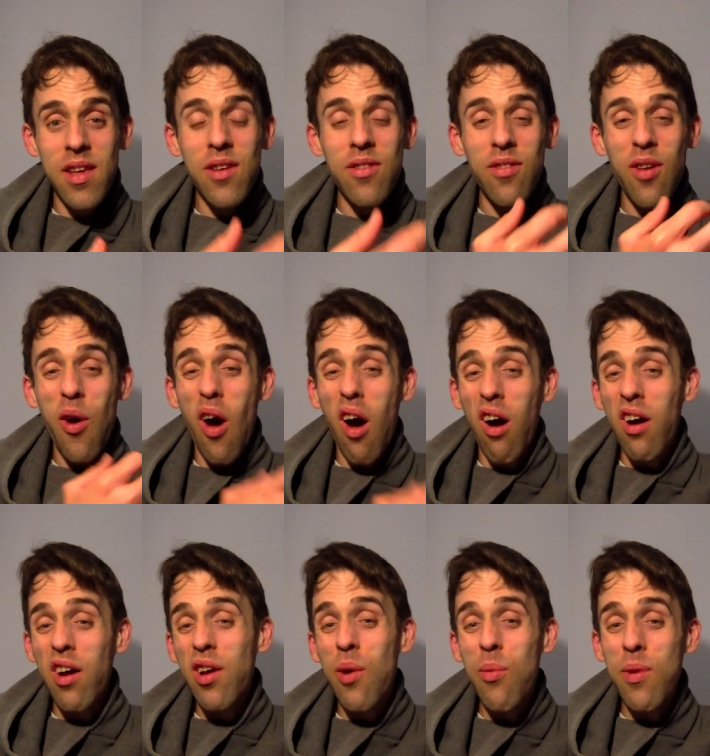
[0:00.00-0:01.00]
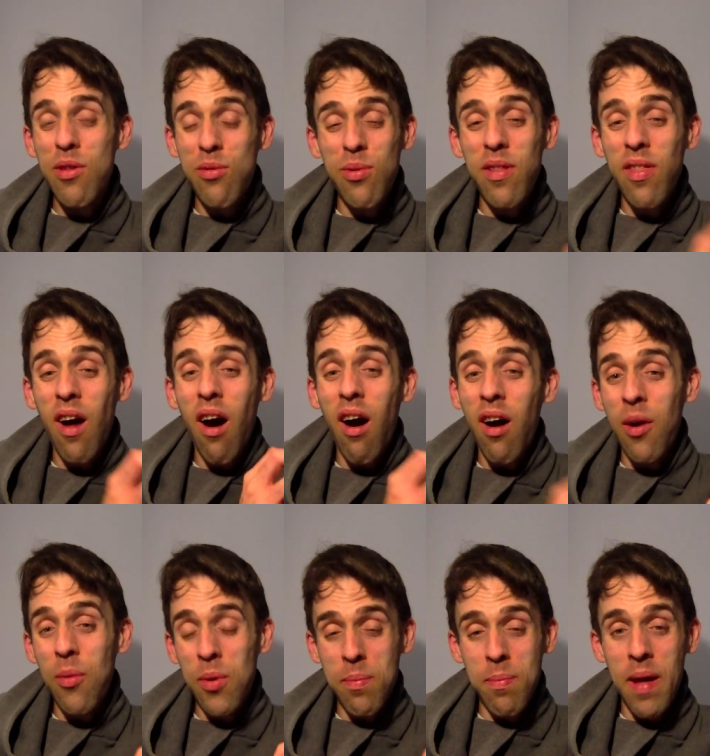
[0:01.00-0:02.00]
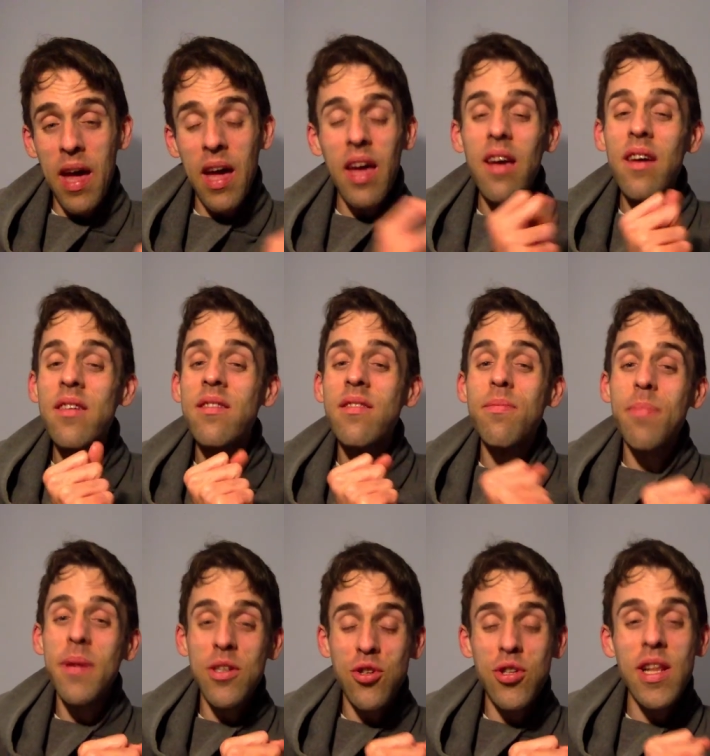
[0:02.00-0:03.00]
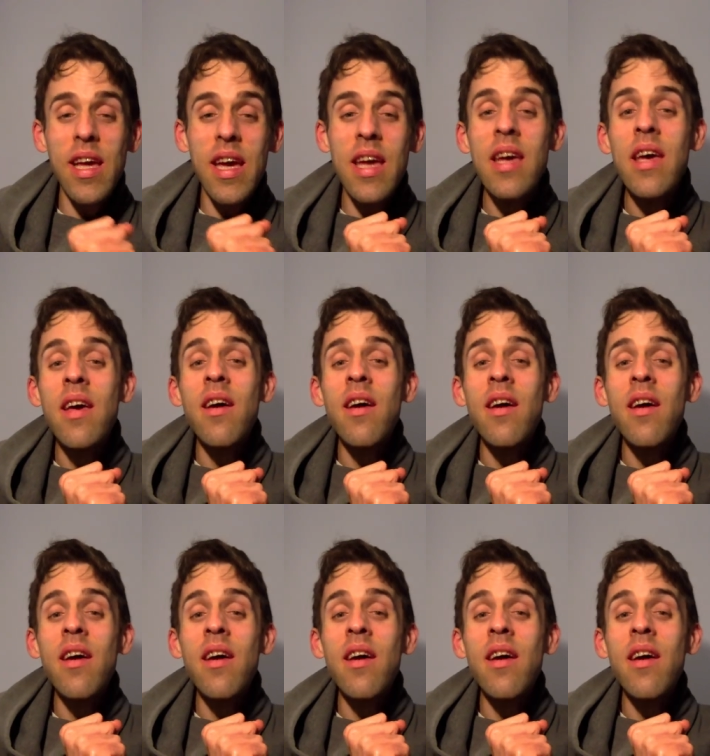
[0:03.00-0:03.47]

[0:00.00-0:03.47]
So I know which one that I would pick, especially